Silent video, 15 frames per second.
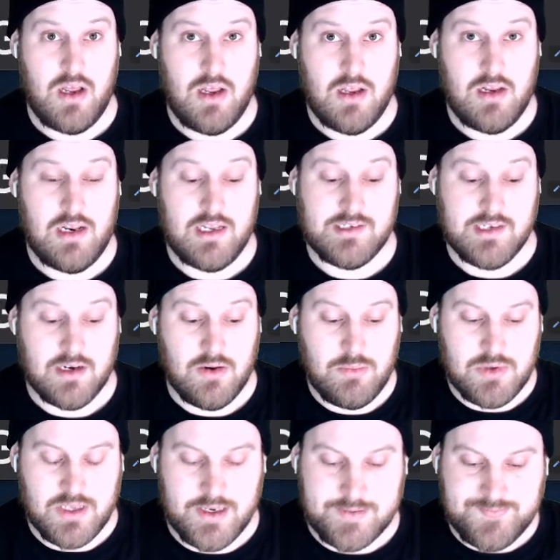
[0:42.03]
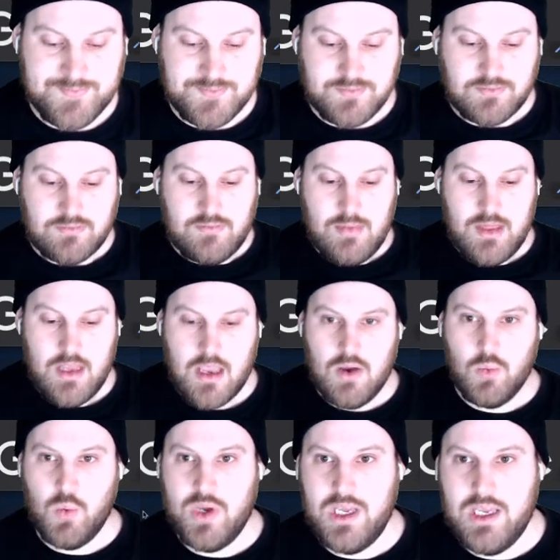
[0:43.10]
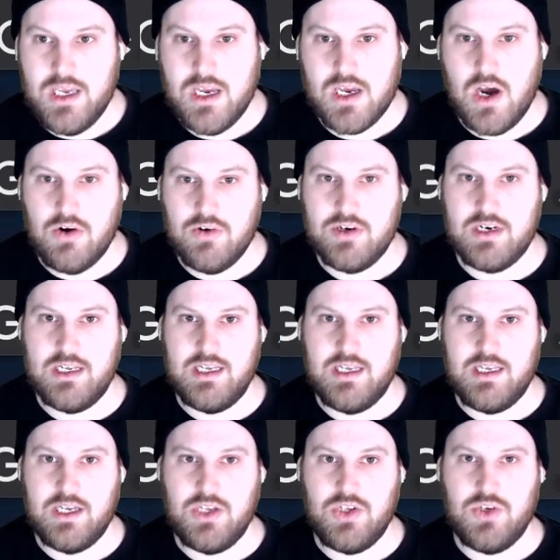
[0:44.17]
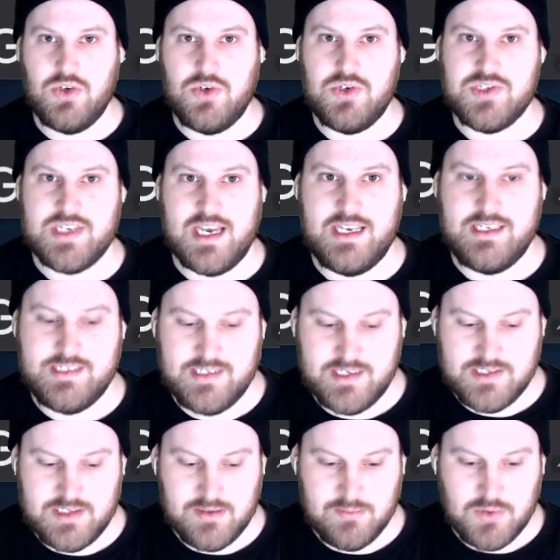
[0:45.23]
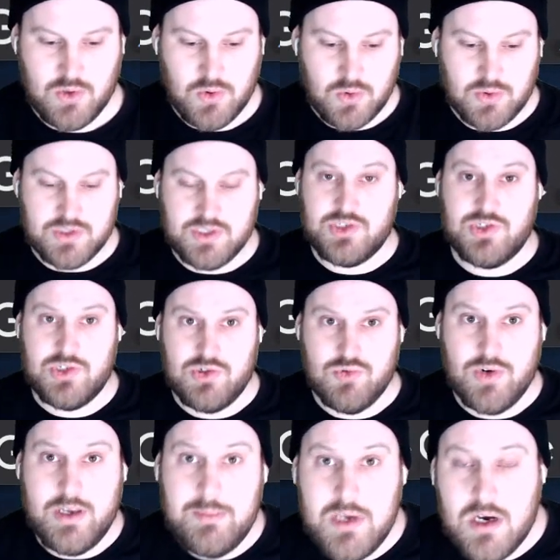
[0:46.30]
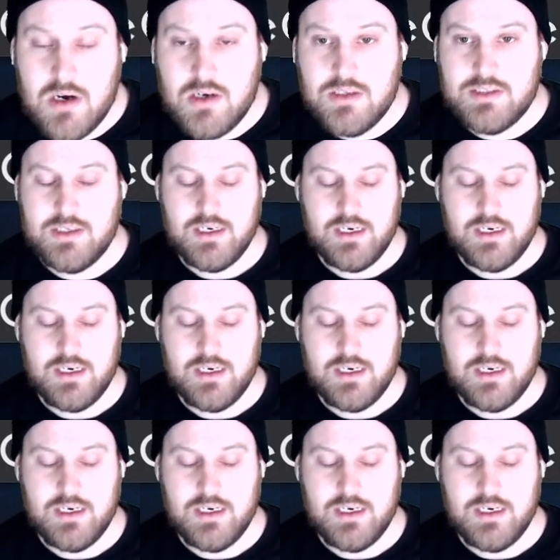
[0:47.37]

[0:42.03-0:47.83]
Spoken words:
let's get on with it. We currently use a system called StreamYard.